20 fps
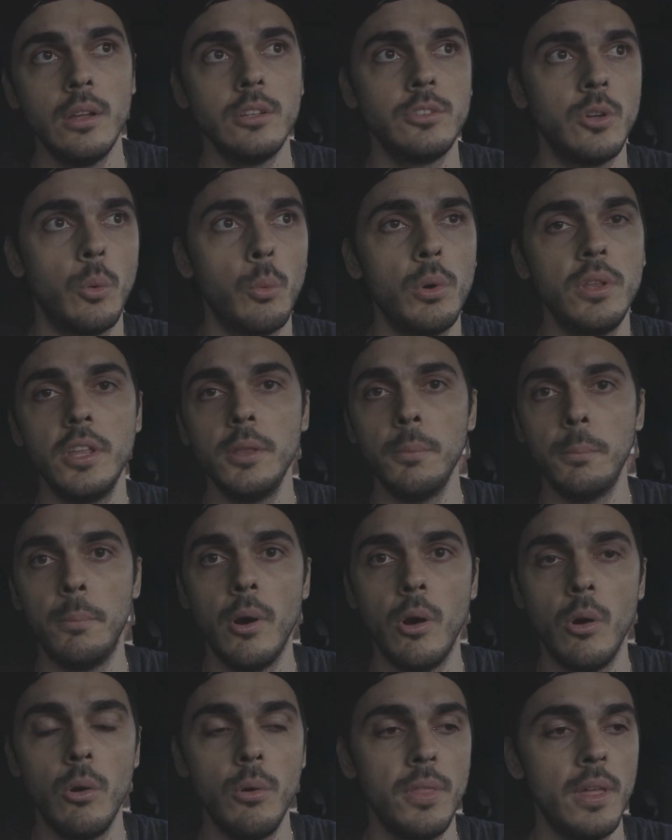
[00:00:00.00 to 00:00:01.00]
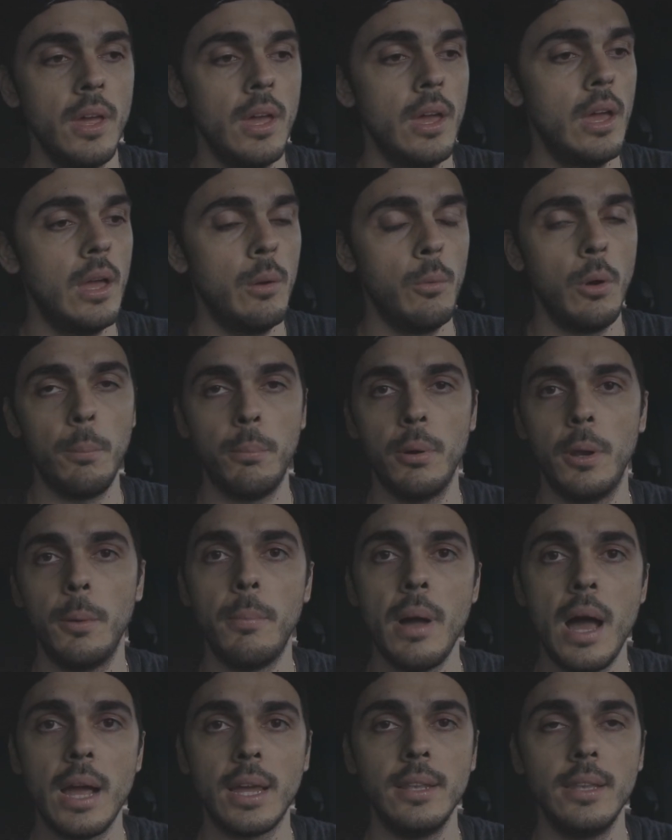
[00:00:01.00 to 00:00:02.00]
so we did both. We put
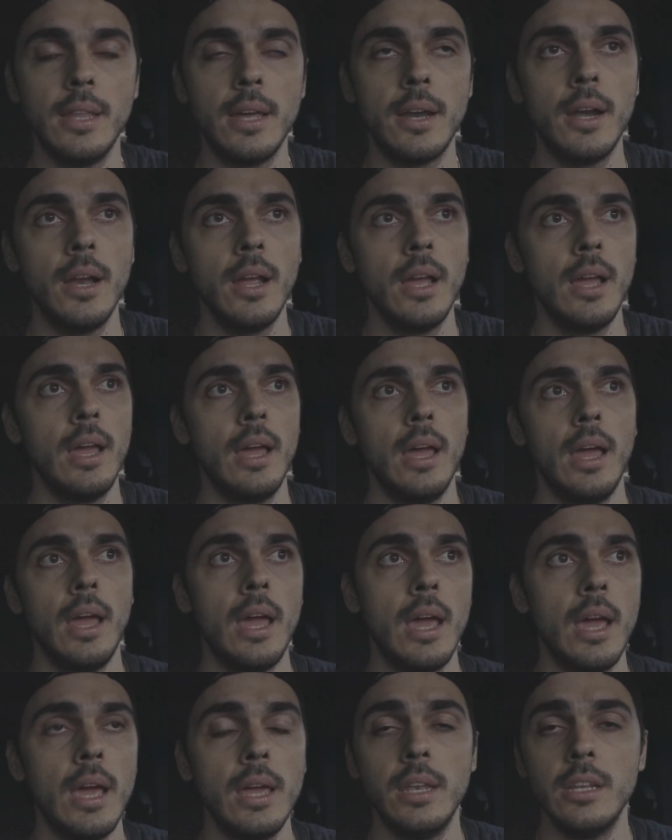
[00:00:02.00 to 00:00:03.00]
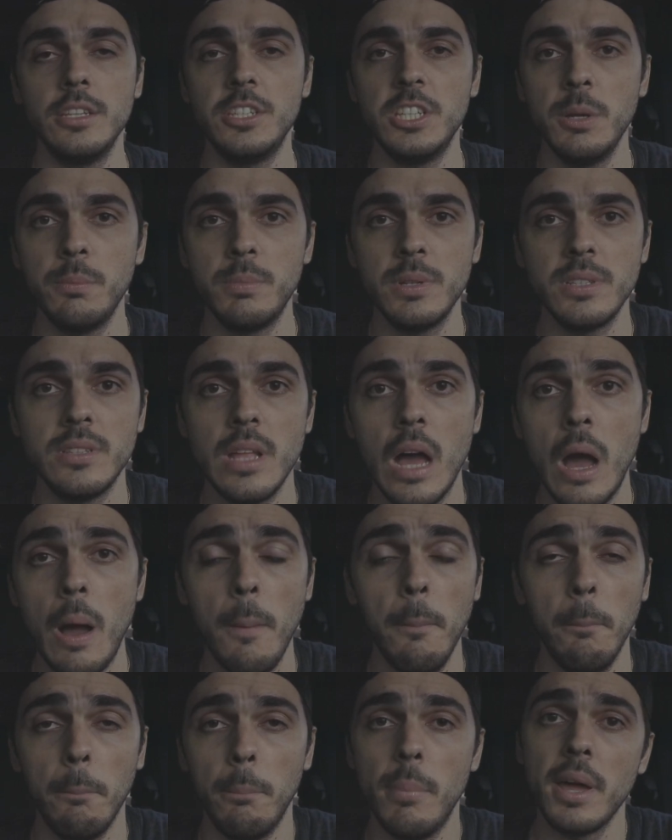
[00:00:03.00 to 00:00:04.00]
it back in there, and the Jeep is
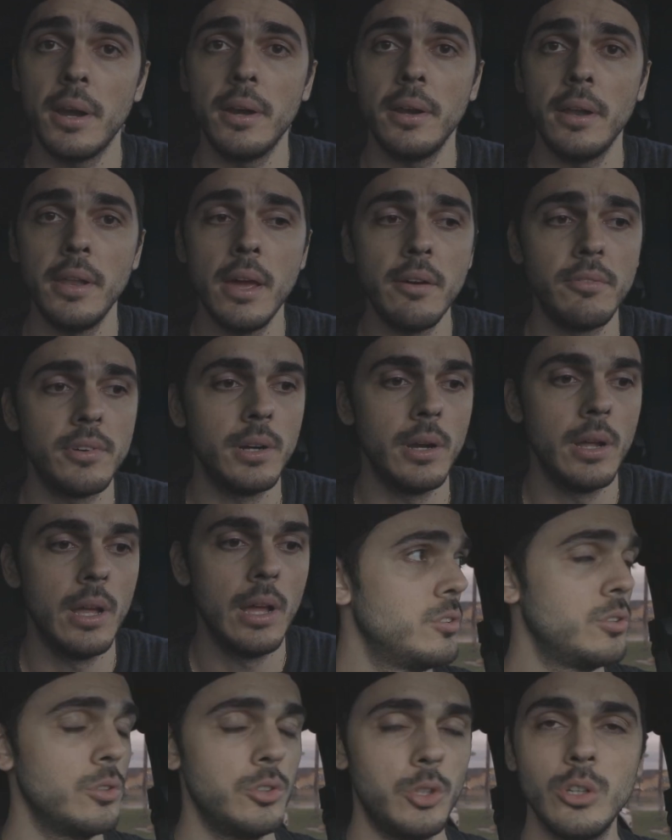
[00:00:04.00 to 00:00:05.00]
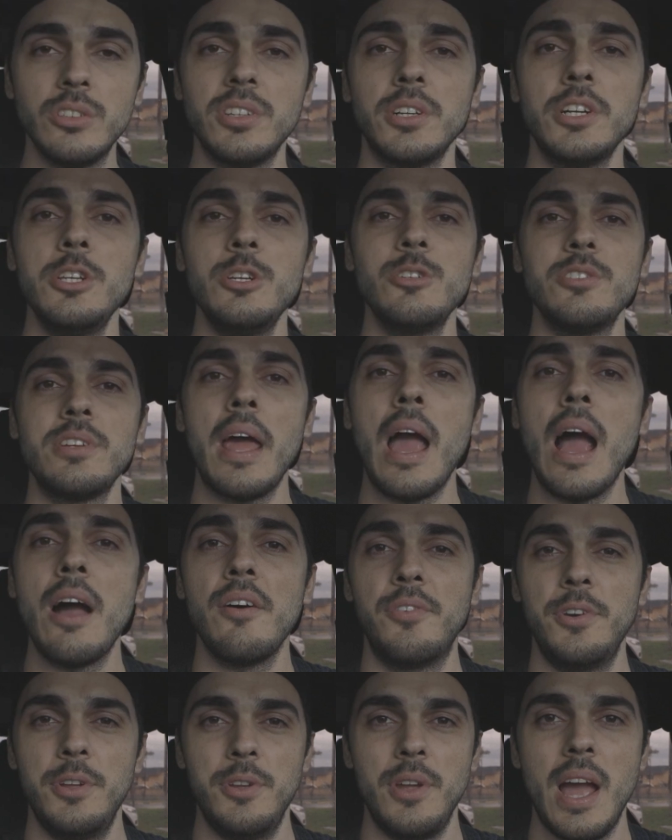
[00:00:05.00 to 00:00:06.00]
now better than ever. So those are the news that I
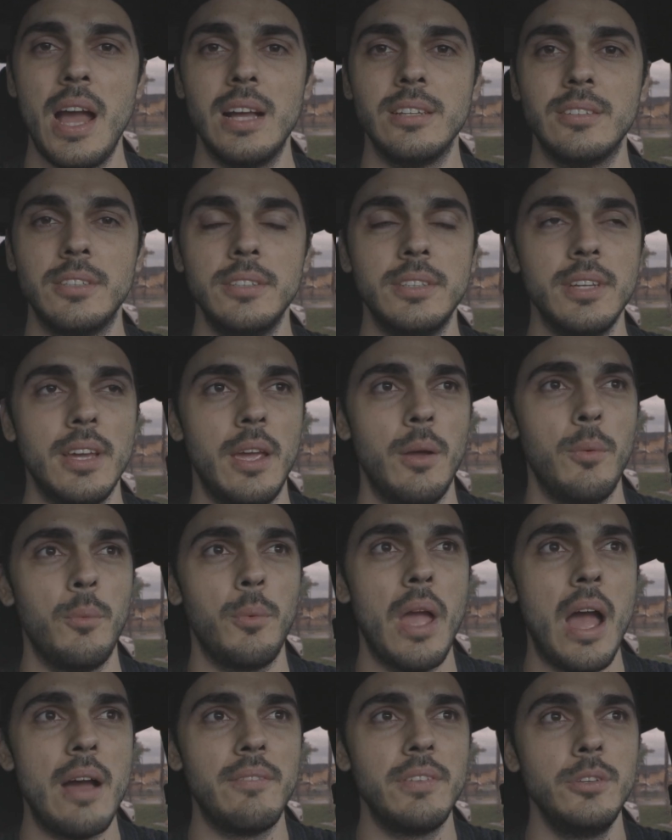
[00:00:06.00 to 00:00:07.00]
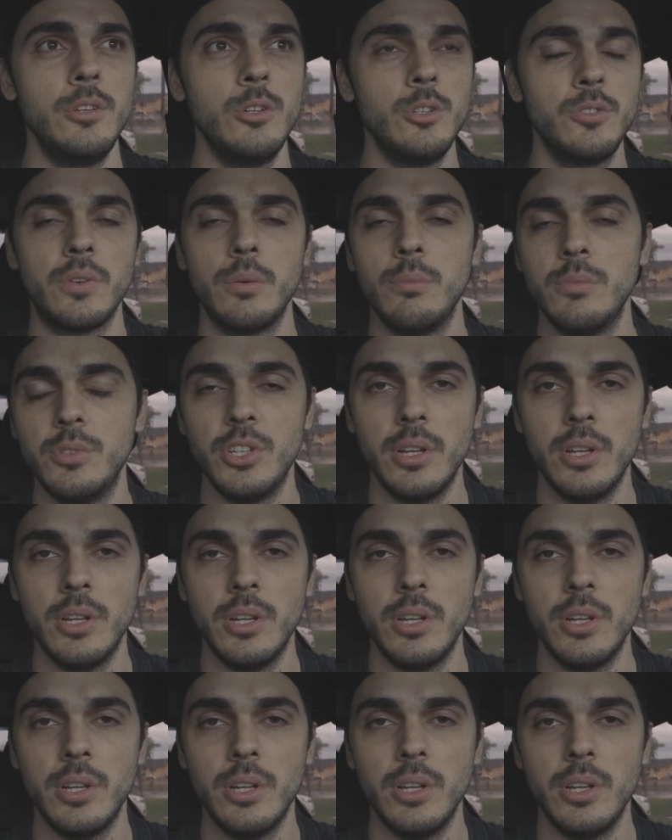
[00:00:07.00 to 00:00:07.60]
have for you guys today. We have the news from